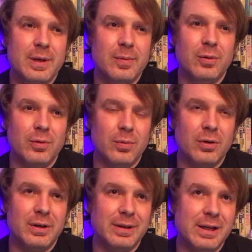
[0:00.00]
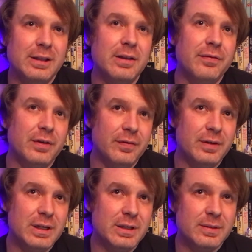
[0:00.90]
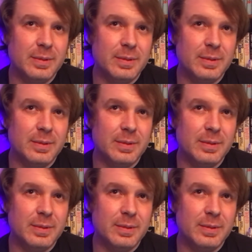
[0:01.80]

people who were born in like the fifties